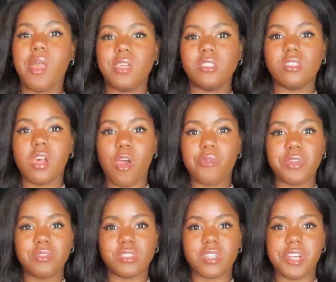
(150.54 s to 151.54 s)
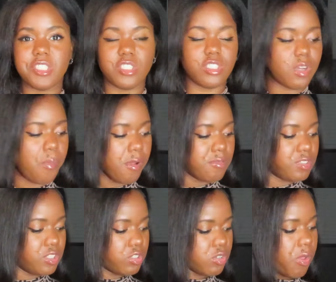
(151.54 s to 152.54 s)
in a healthy relationship
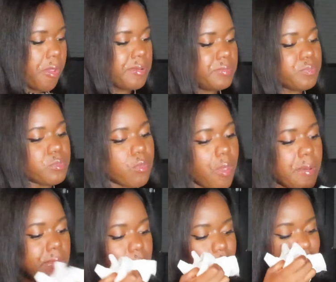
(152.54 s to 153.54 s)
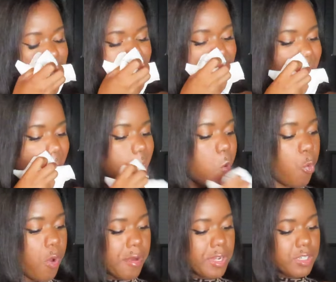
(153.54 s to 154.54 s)
eventually, and
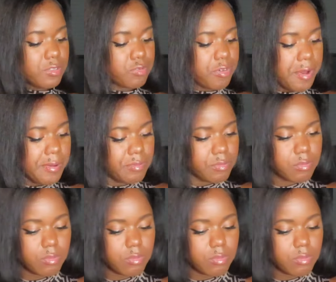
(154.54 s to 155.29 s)
with a good friend.